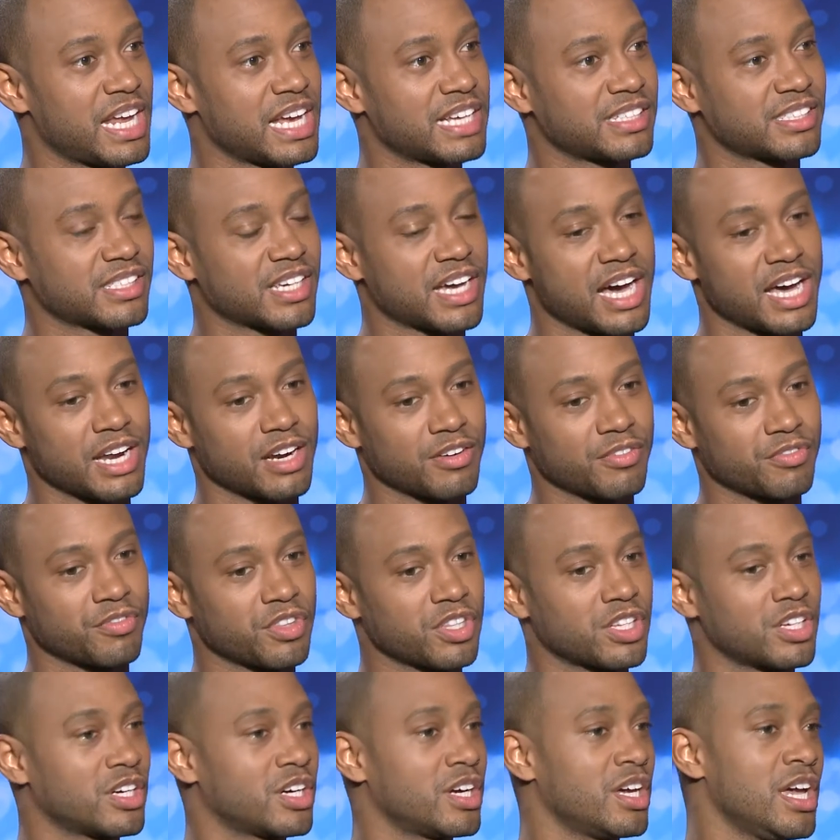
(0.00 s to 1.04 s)
and that's kind of
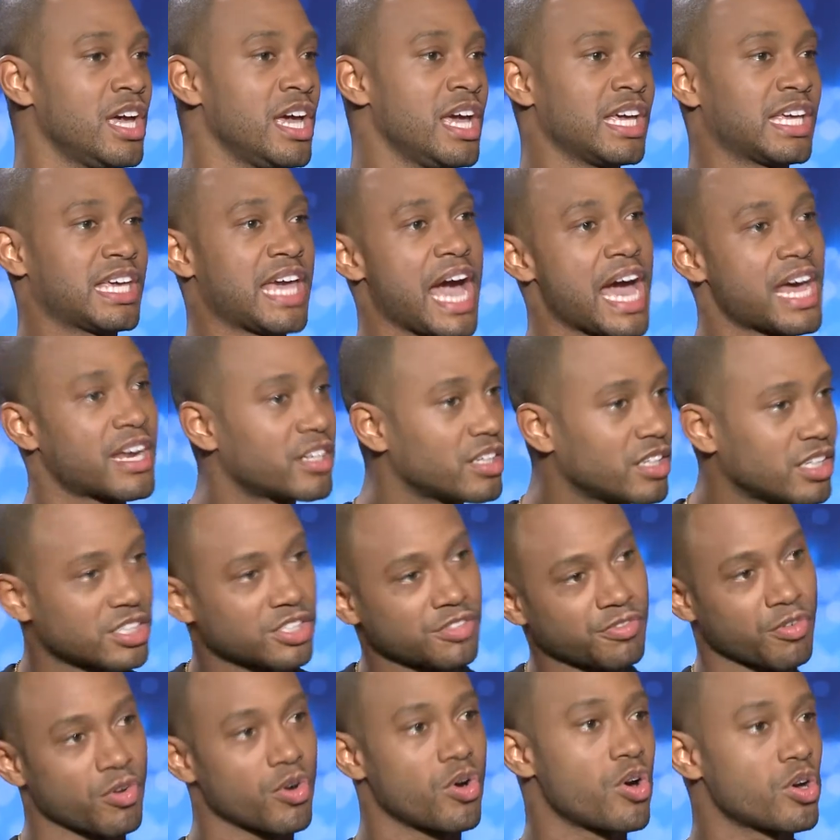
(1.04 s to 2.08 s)
the
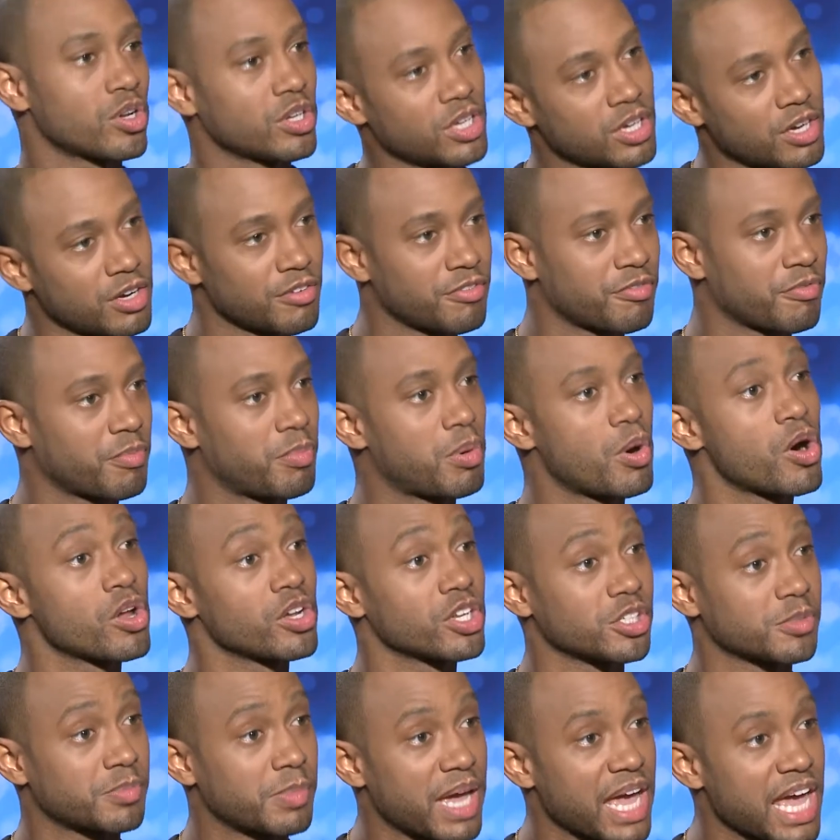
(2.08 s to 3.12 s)
catalyst for all of
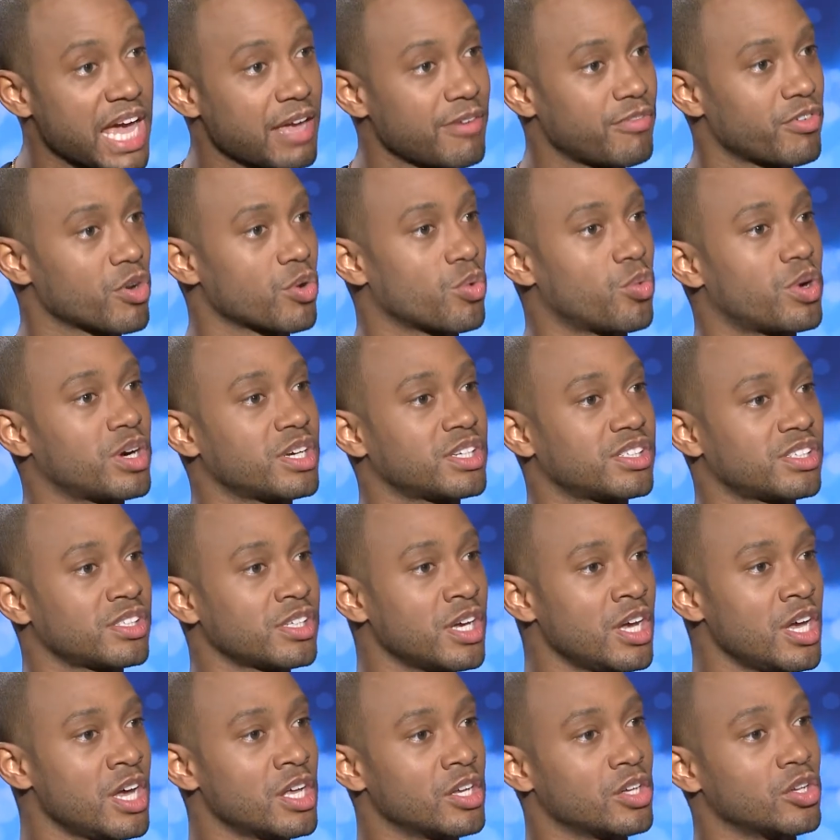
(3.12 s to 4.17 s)
Paula's behavior.
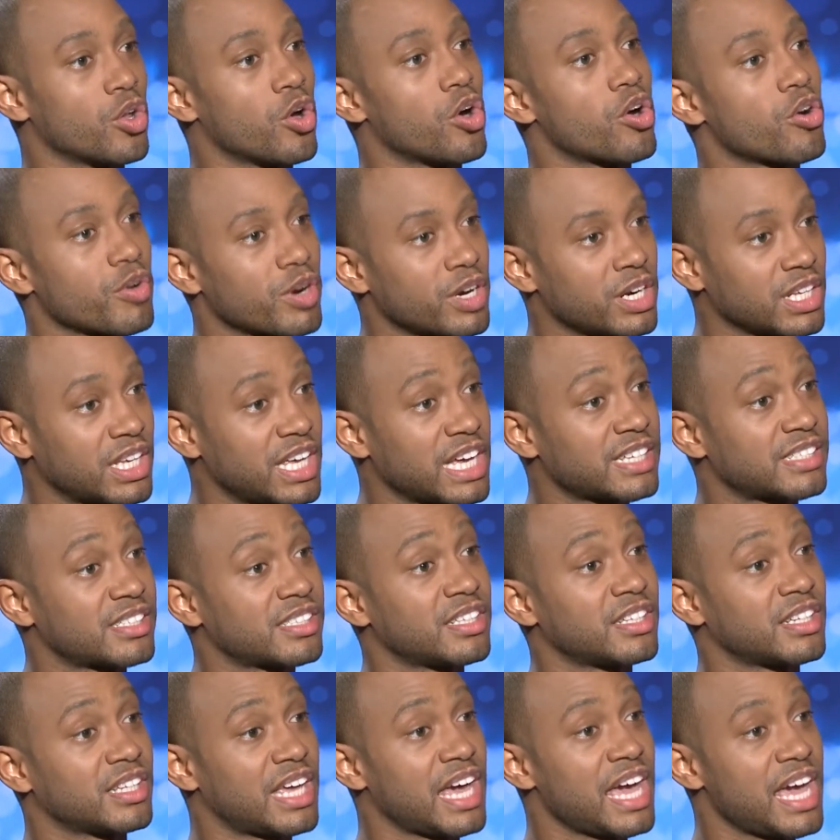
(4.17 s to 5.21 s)
Once Lauren
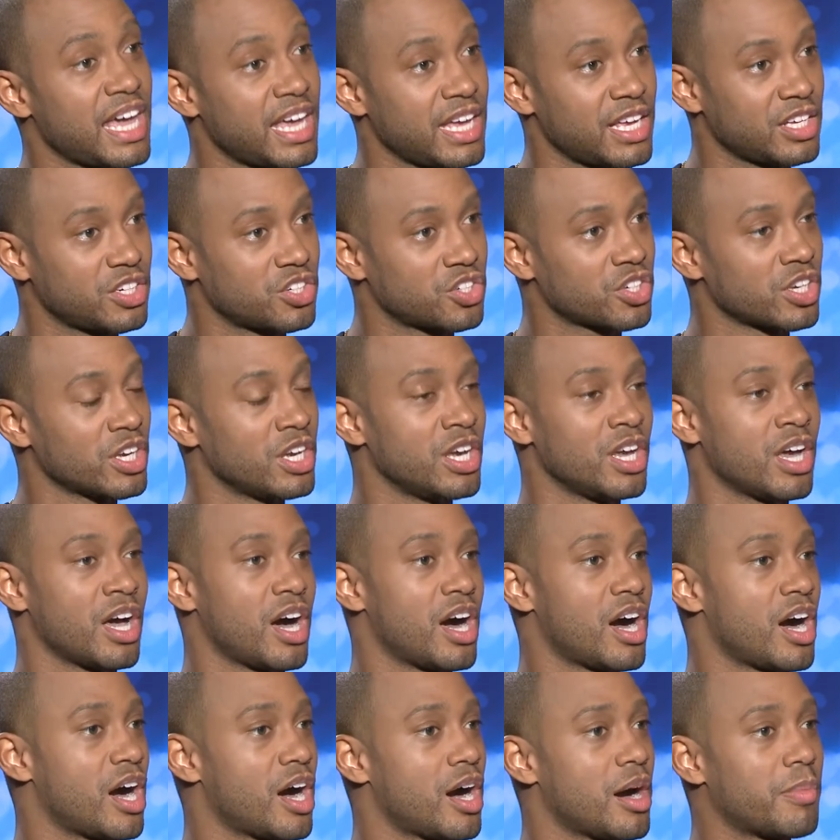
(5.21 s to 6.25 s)
gets engaged,
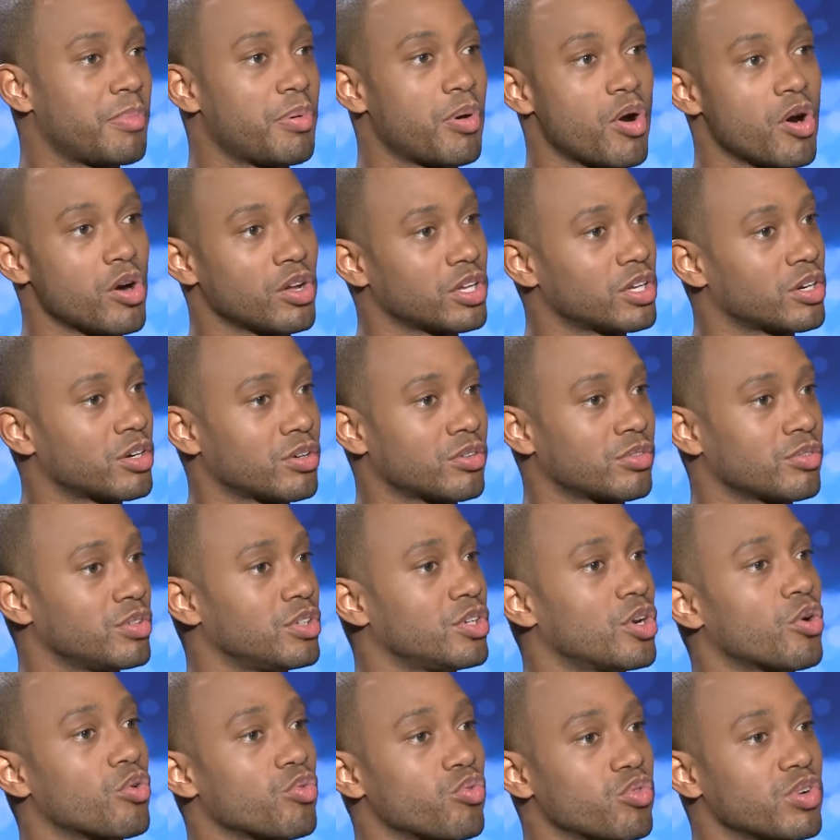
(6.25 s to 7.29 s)
uh, Paula,
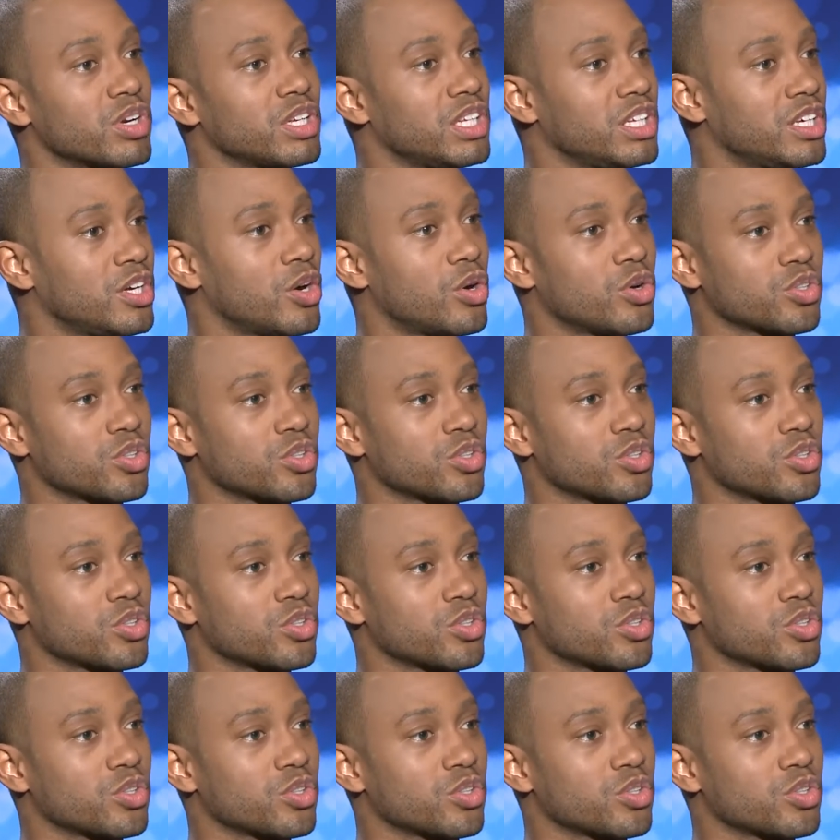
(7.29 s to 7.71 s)
you know, really